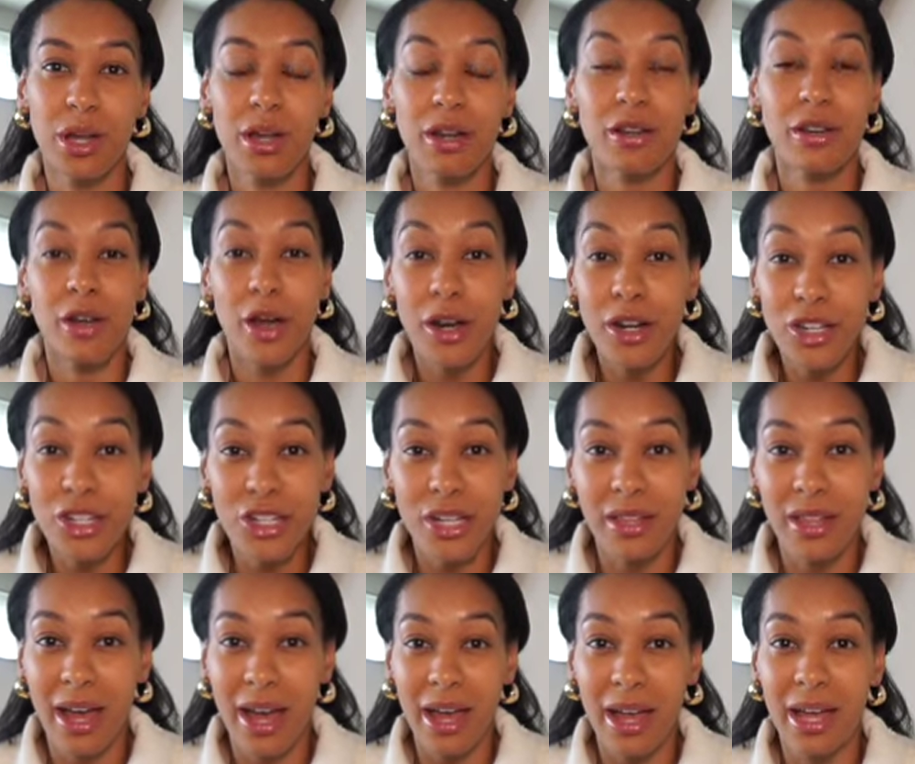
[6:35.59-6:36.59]
nurture
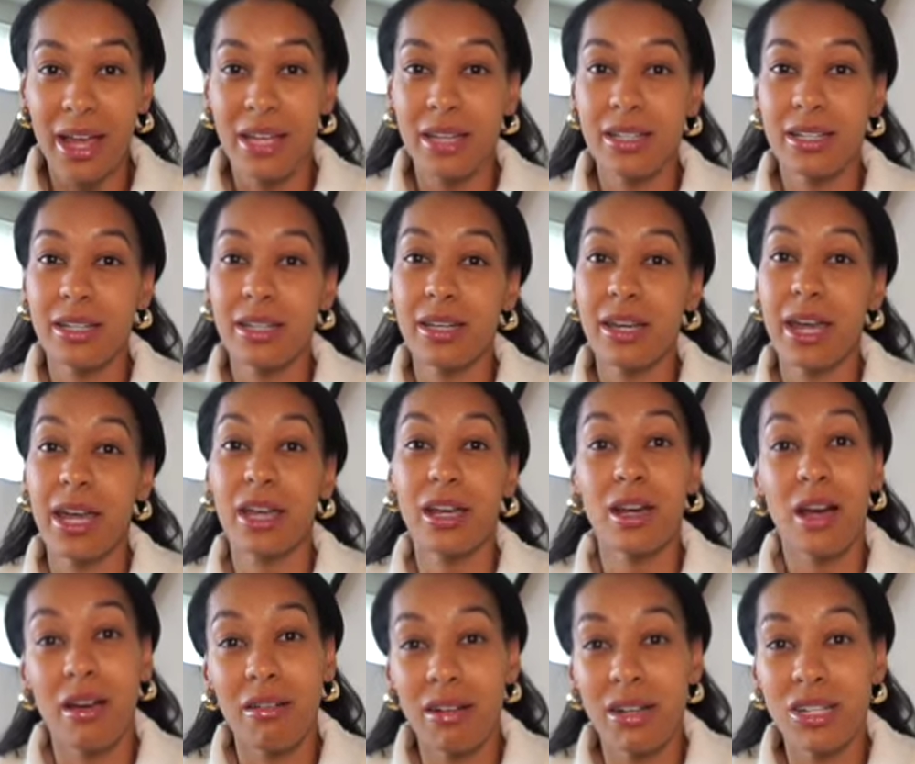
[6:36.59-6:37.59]
that and to
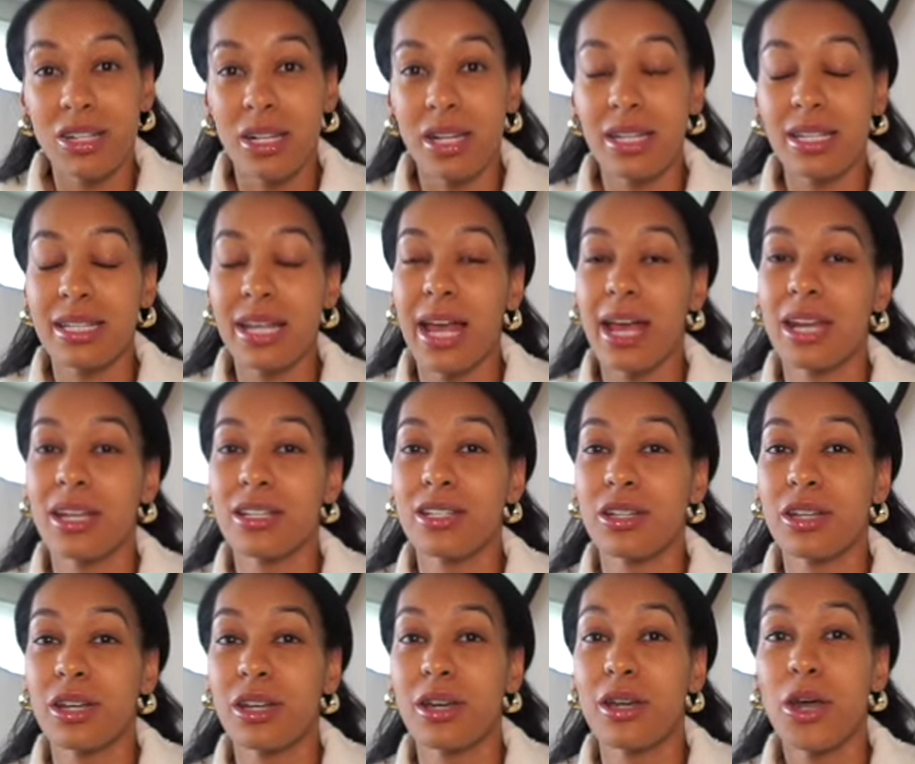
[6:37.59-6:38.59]
encourage us and
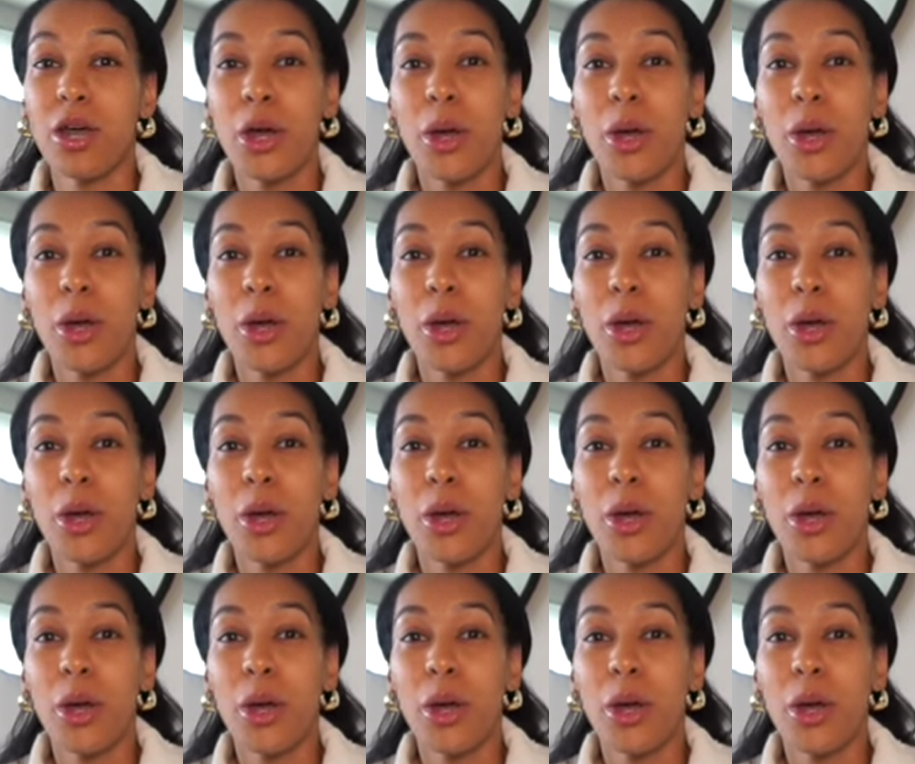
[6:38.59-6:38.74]
to